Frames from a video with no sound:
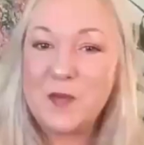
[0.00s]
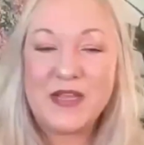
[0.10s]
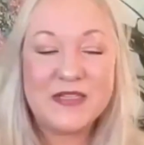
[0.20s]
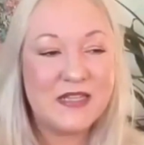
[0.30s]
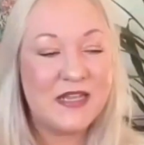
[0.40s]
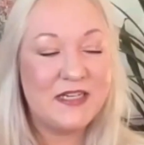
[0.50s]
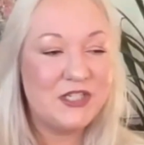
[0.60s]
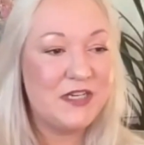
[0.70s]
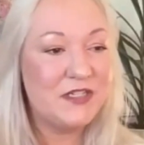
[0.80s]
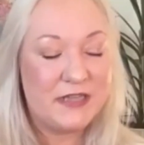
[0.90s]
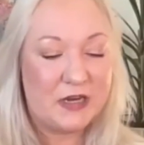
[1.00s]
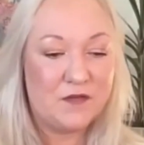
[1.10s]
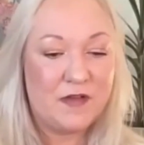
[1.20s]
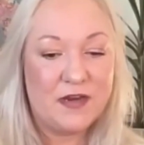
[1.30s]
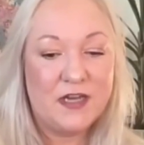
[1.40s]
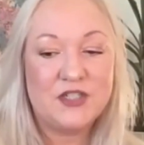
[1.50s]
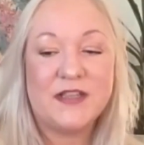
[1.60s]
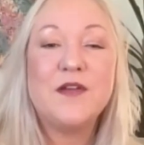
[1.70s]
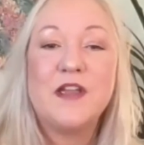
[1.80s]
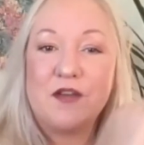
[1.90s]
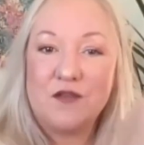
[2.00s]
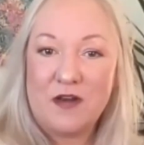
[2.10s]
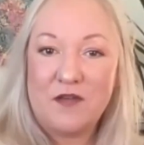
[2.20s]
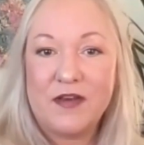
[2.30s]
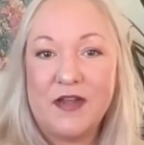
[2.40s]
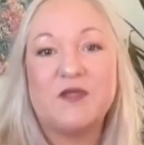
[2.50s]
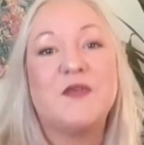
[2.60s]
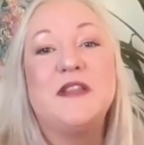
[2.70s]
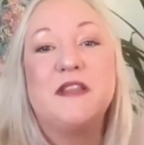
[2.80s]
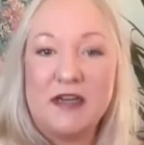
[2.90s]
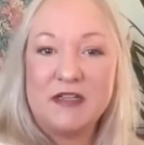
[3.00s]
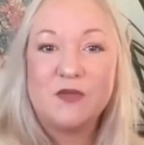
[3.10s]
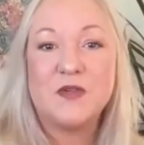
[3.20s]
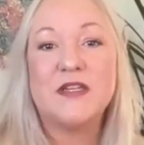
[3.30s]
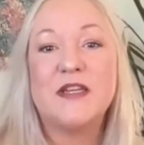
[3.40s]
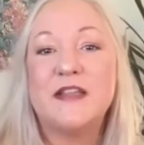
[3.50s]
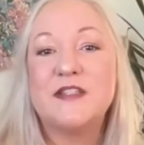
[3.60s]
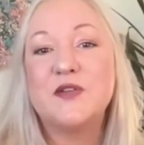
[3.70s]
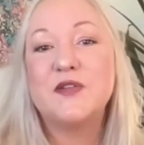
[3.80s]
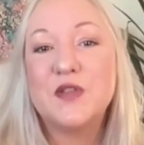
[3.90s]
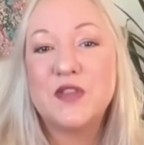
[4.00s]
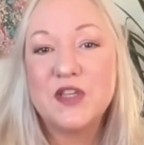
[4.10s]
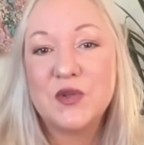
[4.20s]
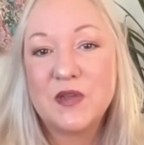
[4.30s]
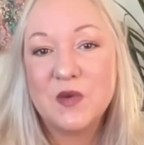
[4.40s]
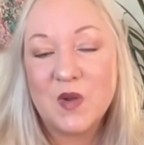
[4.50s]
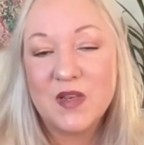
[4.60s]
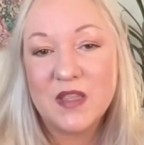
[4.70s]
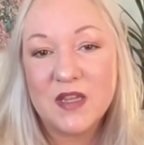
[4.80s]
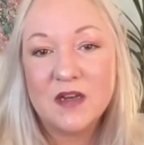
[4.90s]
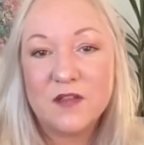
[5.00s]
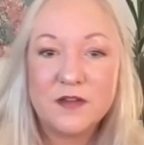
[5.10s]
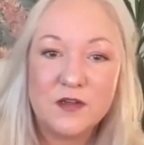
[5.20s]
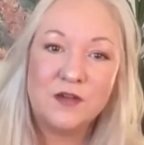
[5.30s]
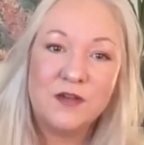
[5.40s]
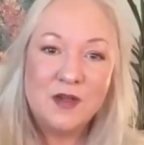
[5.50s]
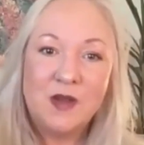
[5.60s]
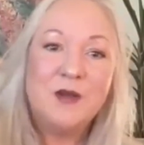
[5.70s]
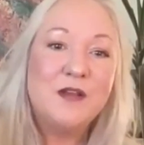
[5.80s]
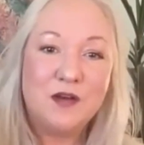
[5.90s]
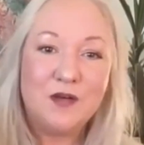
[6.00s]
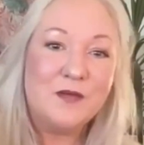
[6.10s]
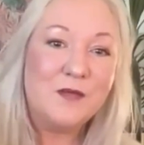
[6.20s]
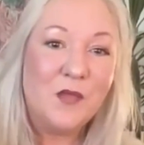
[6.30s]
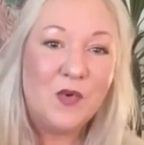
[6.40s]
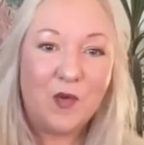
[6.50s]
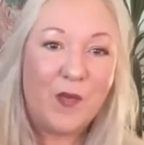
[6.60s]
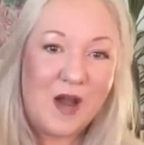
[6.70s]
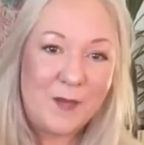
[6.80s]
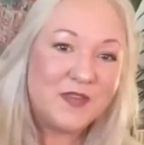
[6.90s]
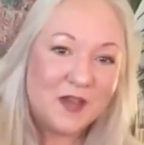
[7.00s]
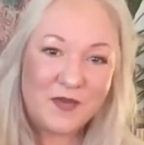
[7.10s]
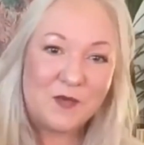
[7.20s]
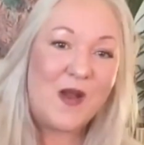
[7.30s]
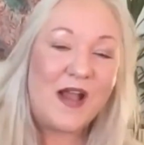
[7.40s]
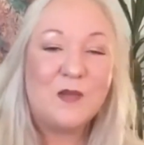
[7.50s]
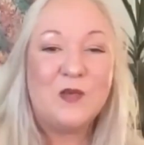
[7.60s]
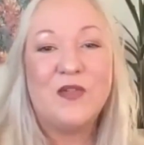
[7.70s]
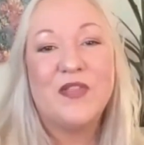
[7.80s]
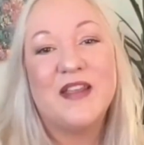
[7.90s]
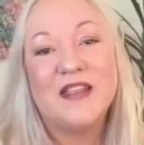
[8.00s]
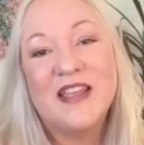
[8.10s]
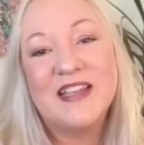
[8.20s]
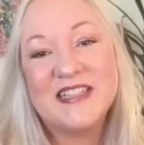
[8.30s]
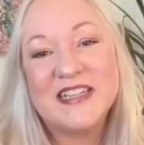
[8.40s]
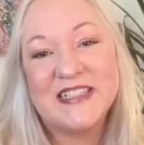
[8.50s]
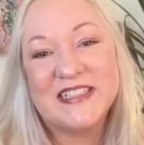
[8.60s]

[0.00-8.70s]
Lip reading: baseline changes, like your foundation, like, okay, you're ready for the next one, and then the next one. And as soon as you think you heal one thing, another little, you know, mole pops up, a whack-a-mole thing to